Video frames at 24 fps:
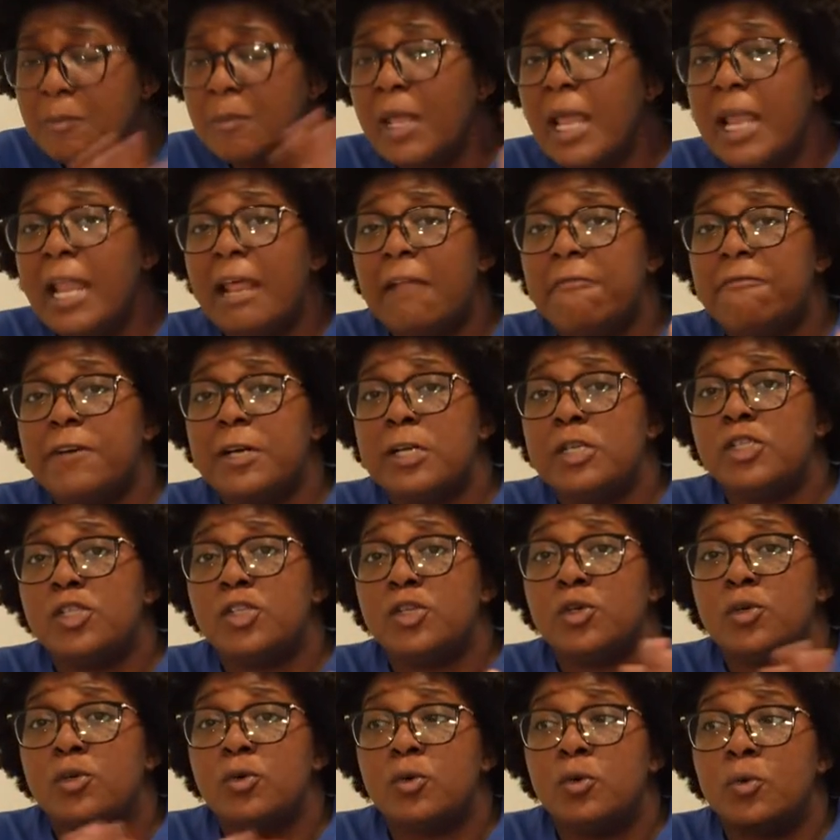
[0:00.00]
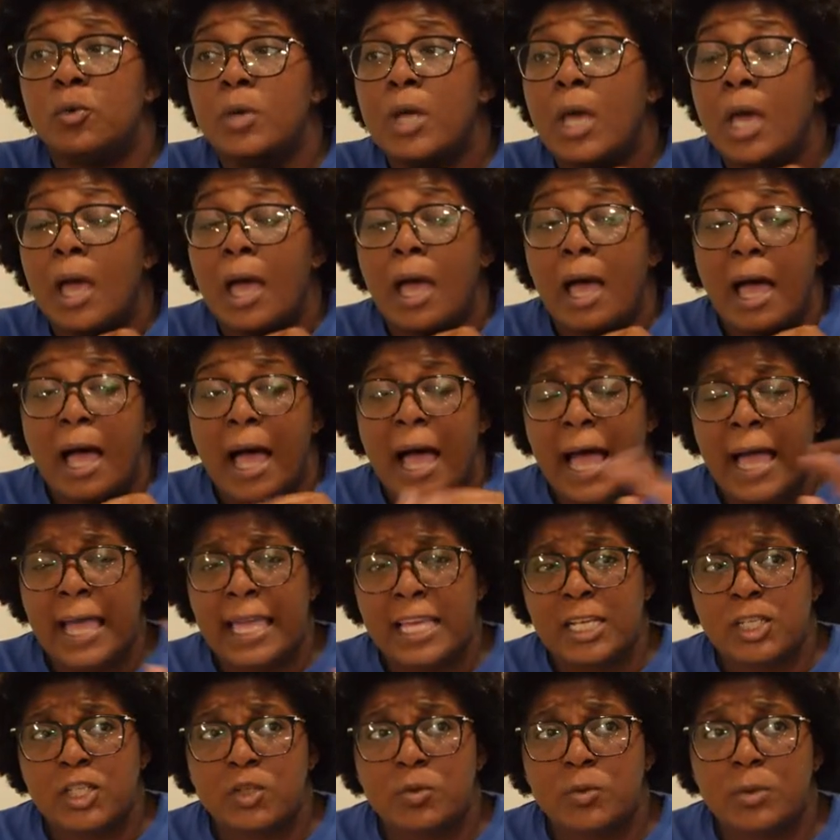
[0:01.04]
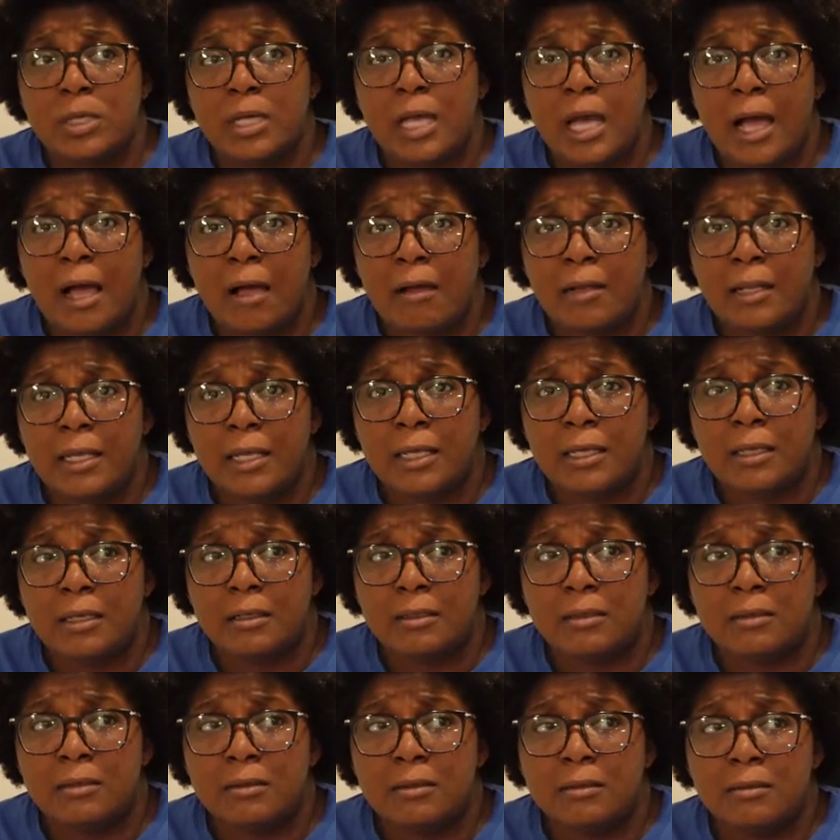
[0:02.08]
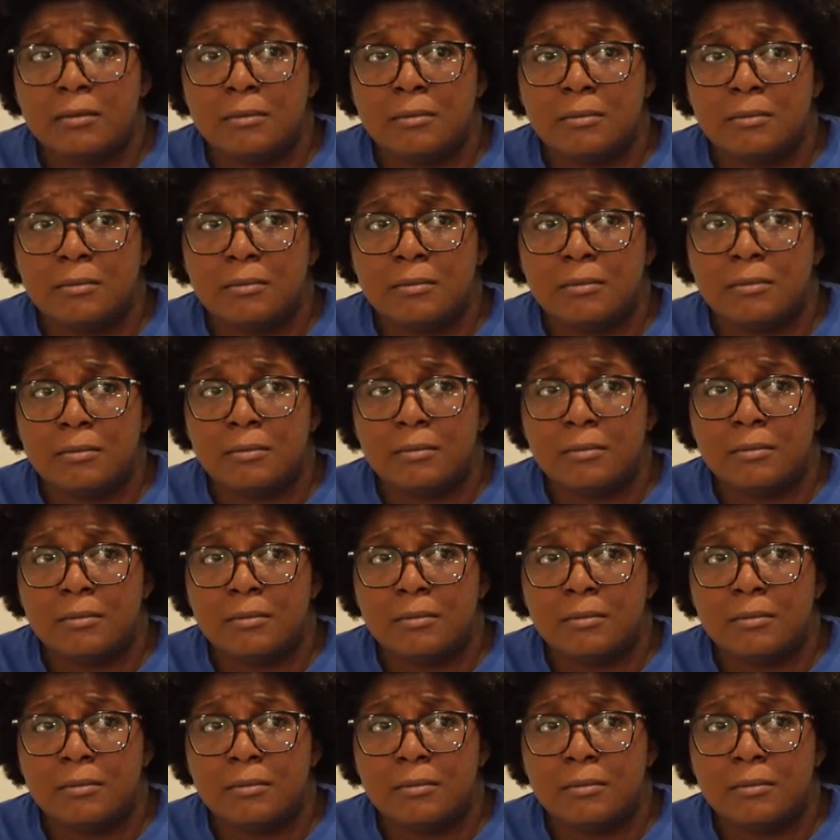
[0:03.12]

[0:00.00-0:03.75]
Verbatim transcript: now the first dude, I guess you would call it, um,